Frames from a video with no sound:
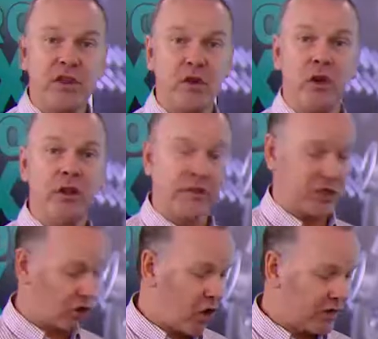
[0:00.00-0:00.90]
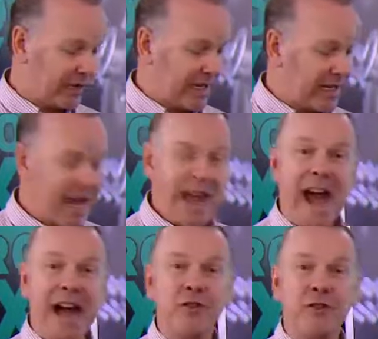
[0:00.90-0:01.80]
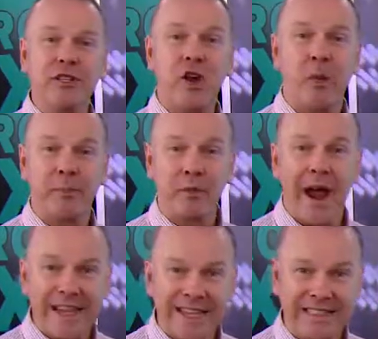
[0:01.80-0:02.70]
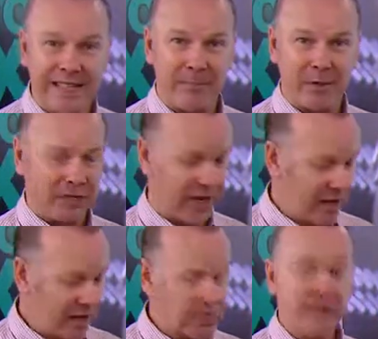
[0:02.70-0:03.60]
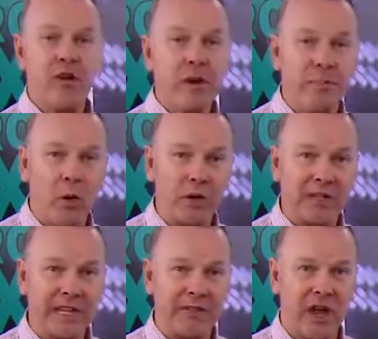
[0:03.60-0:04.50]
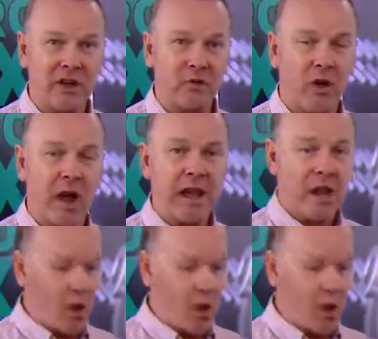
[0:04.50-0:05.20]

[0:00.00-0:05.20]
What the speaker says: the oil, the viscosity, under its operating temperature. So very important to get those right.